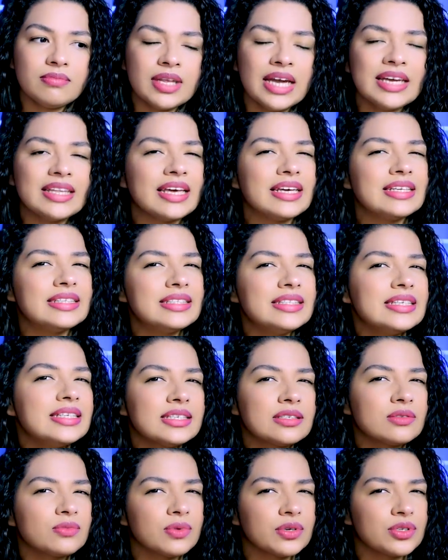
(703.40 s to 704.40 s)
and I
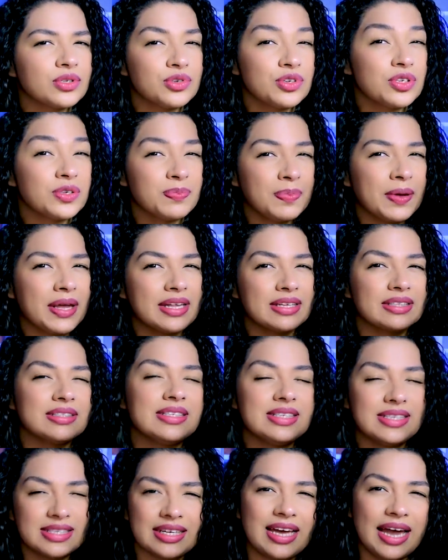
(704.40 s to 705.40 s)
didn't want to spend
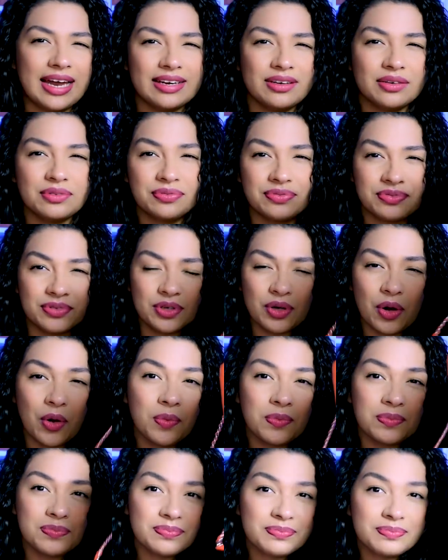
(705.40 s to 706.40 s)
this kind of you
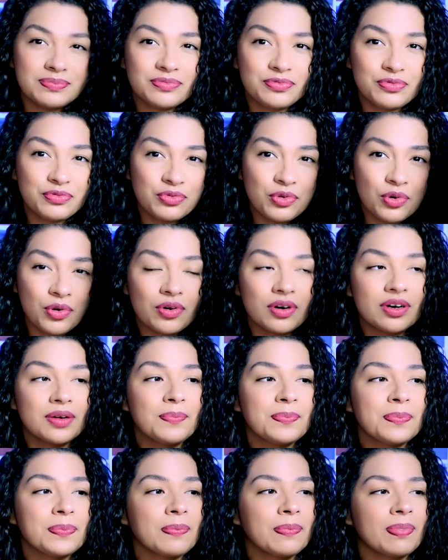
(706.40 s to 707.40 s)
know for
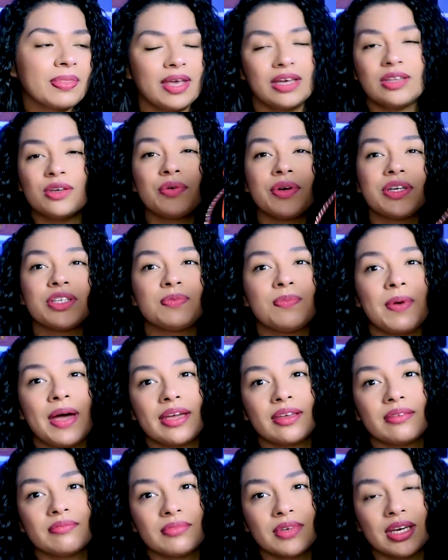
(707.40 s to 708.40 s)
an orange
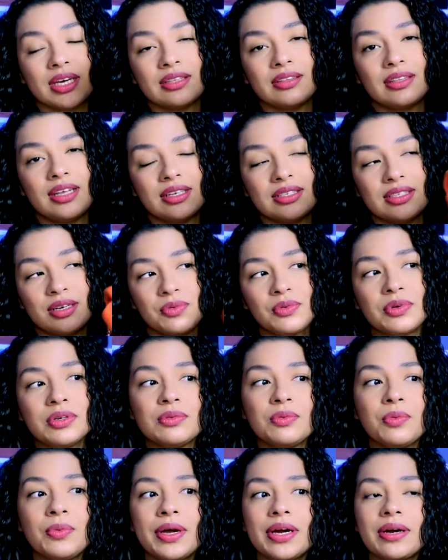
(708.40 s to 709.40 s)
bag that I
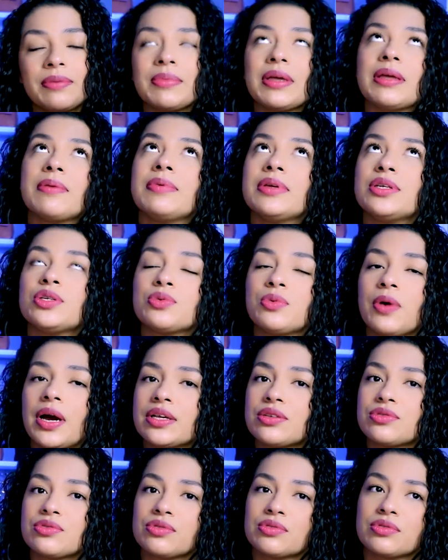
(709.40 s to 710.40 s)
will wear maybe
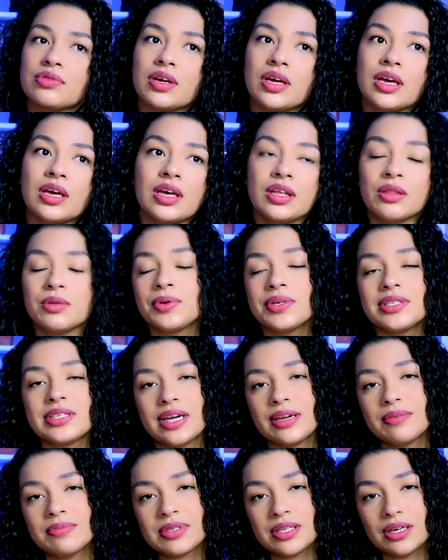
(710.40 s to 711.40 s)
twice or three
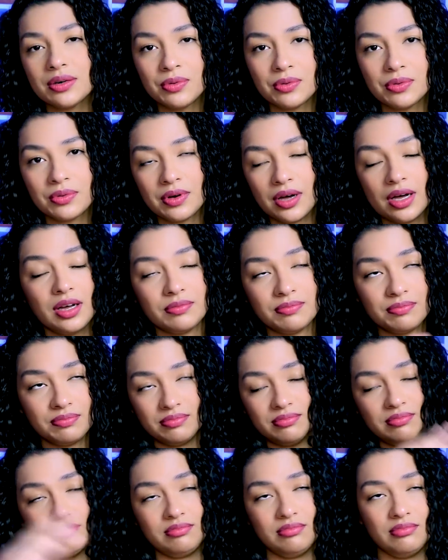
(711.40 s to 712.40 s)
times a,
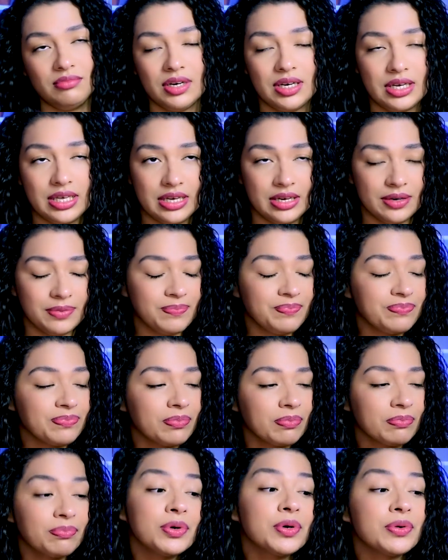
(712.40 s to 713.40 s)
a year
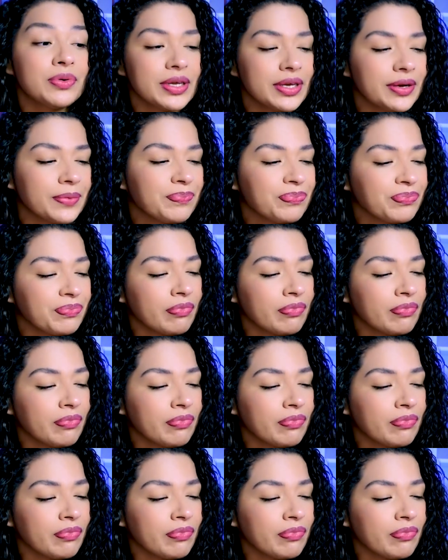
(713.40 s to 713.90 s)
per year.